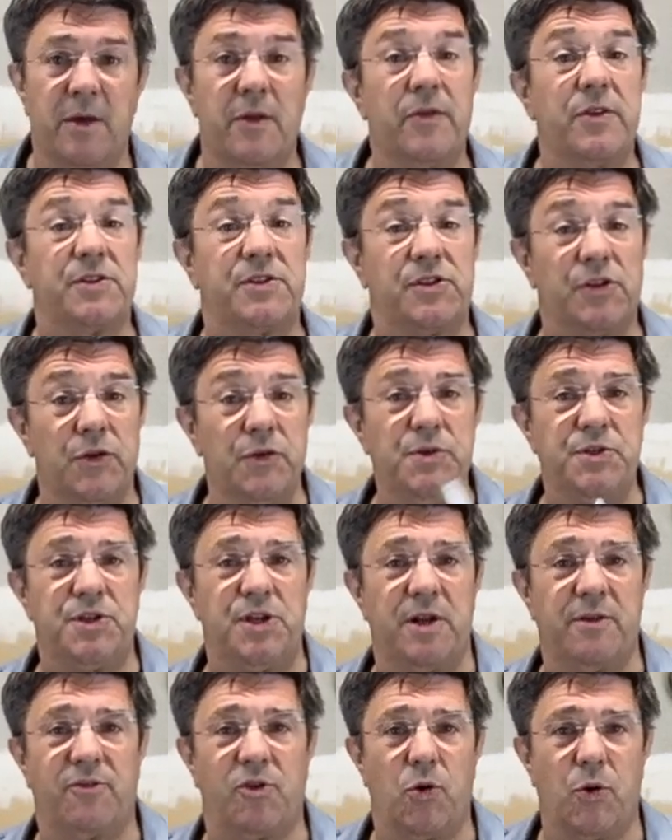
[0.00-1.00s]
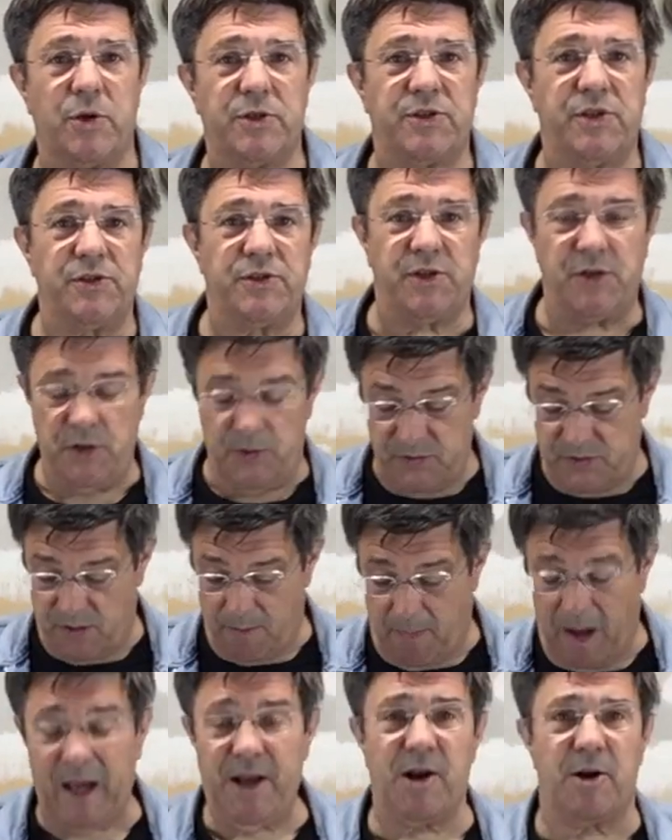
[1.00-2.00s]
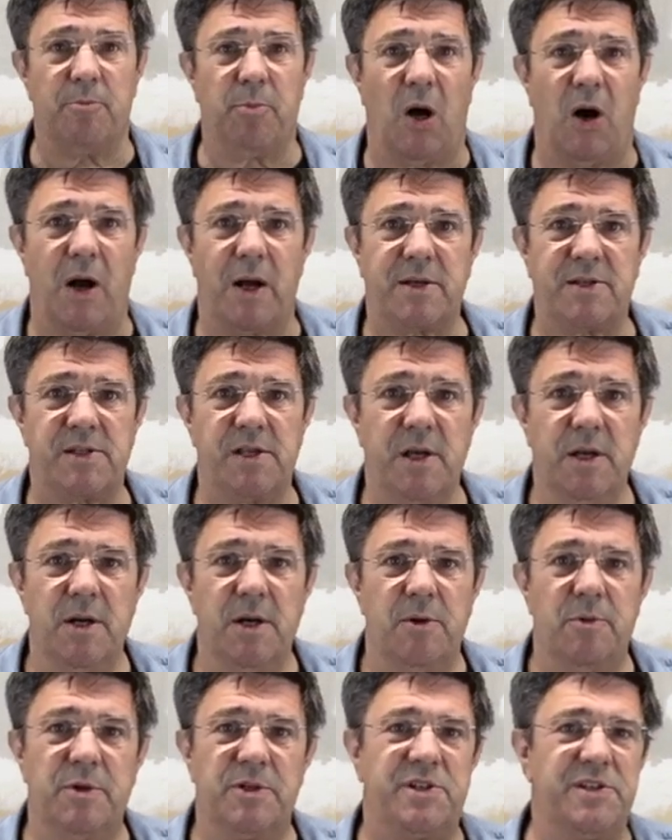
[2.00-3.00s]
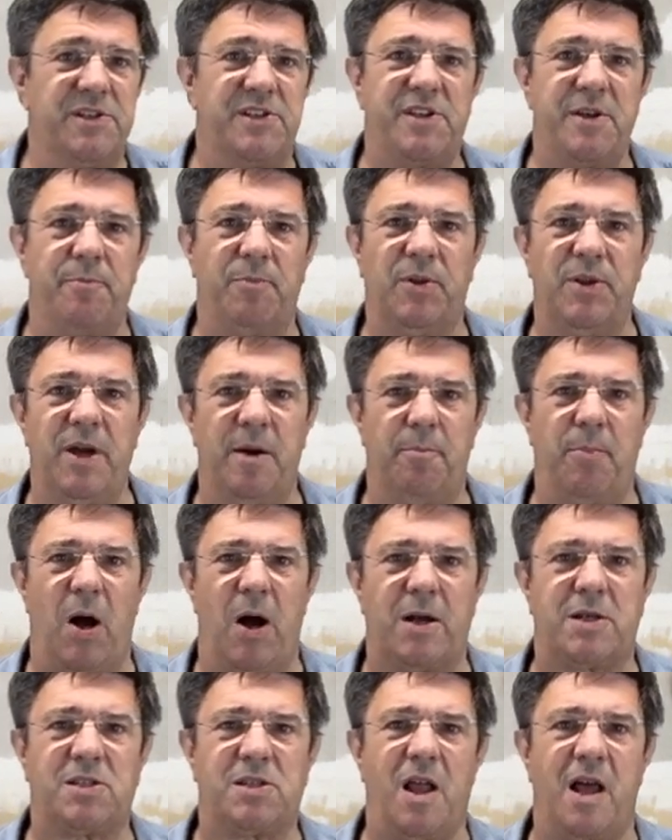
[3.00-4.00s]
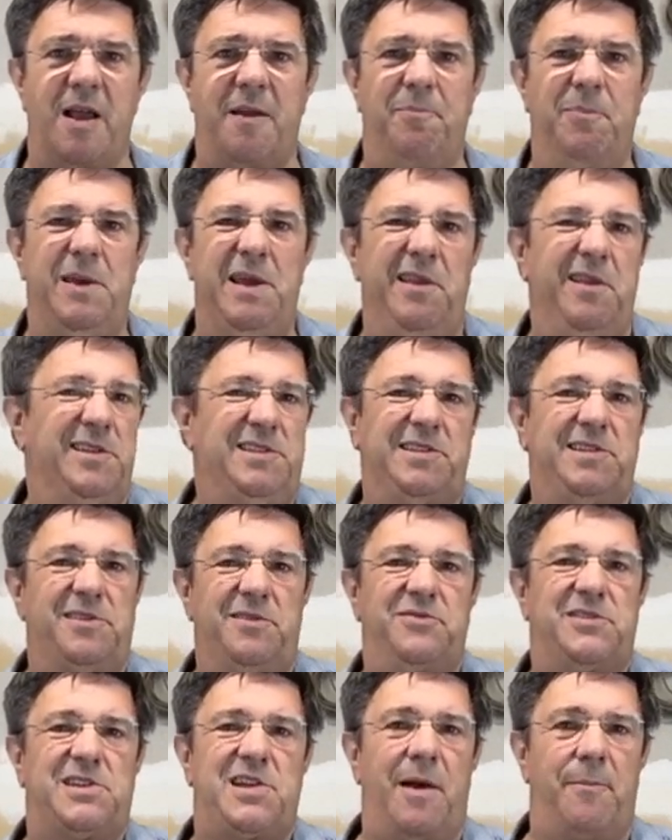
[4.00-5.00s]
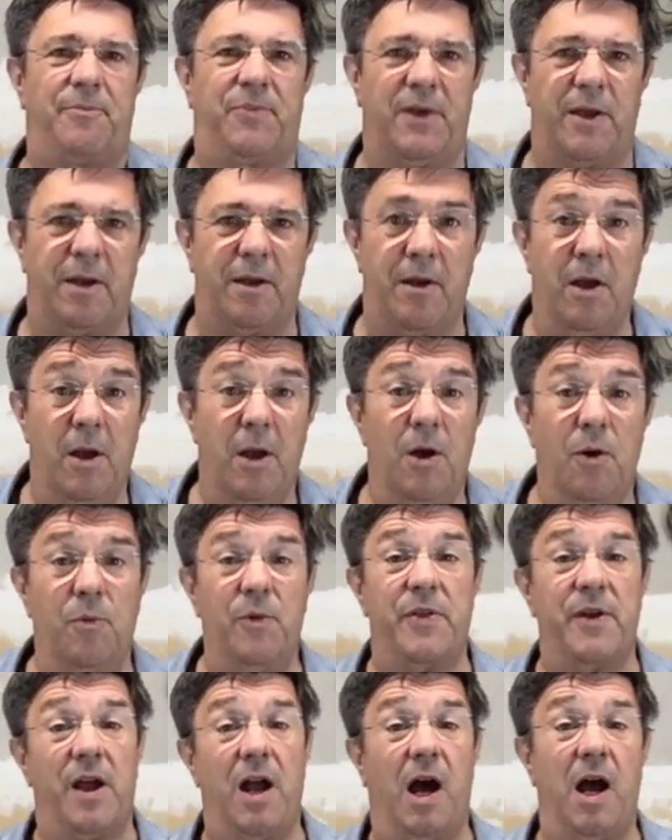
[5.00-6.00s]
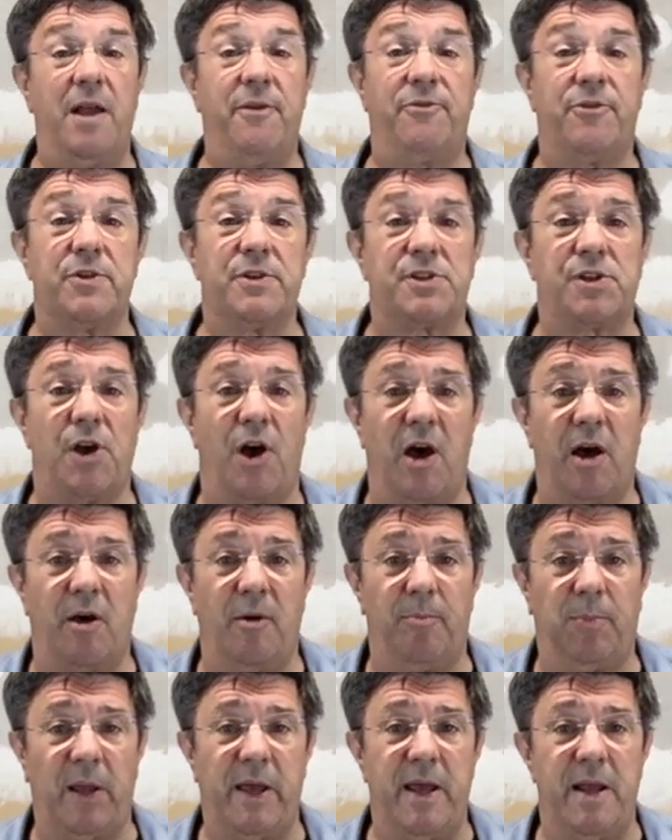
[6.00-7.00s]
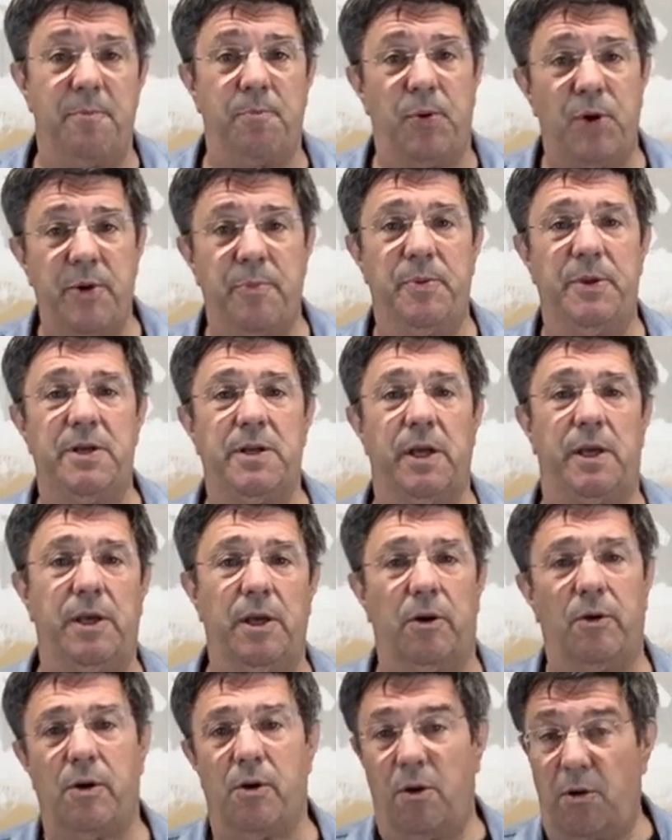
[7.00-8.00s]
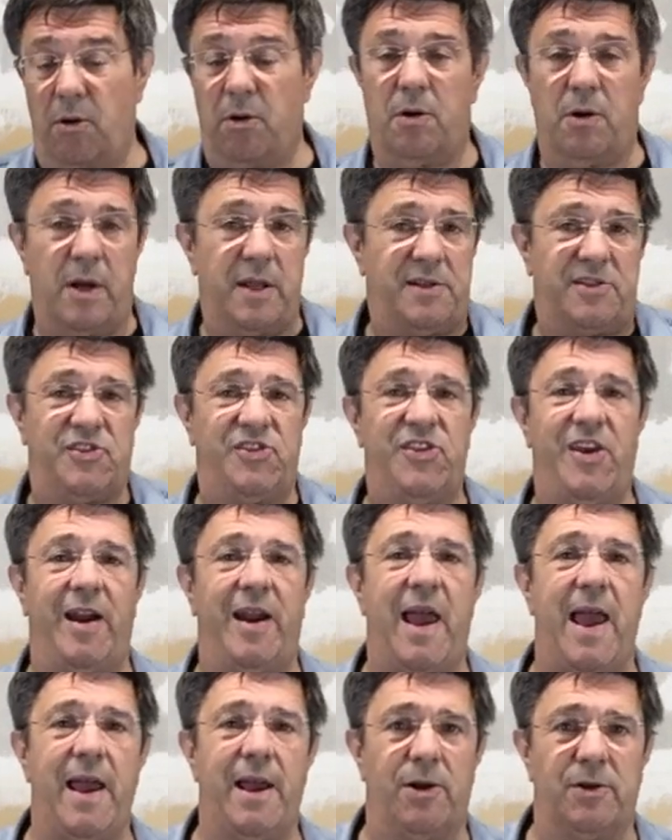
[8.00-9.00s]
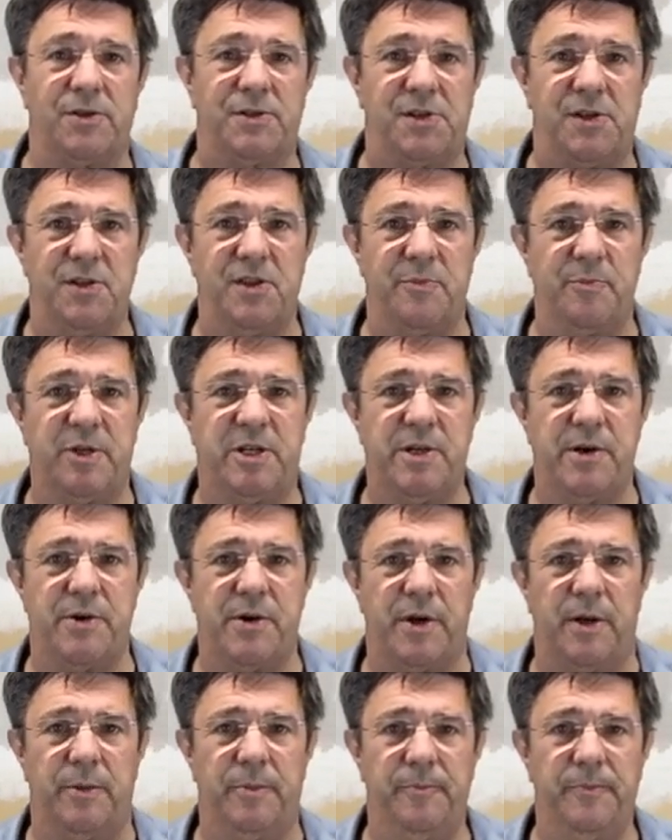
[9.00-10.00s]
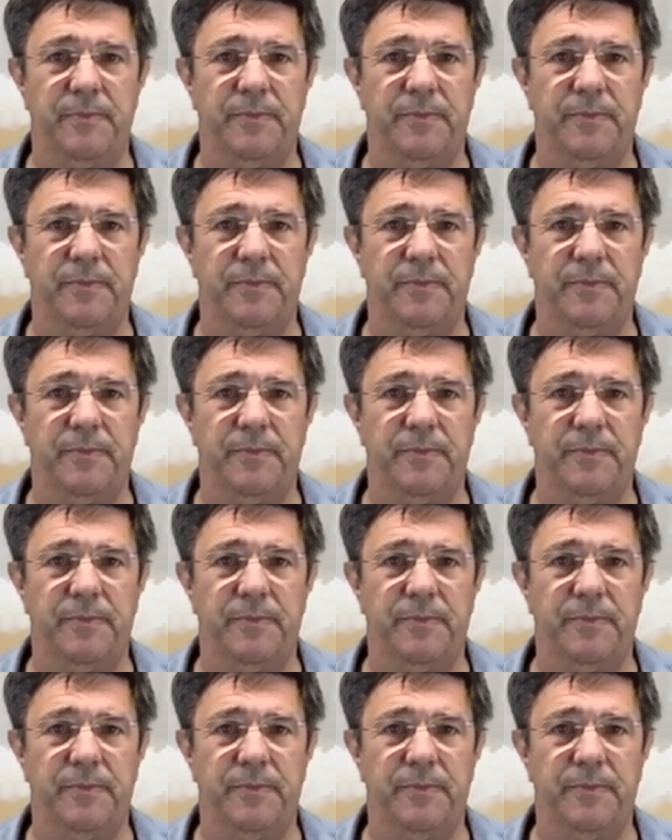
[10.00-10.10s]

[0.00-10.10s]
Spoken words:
The solution, of course, is to use a miter box, which is simply a box-like piece of something with a guide for a saw blade perpendicular or at set angles to the material.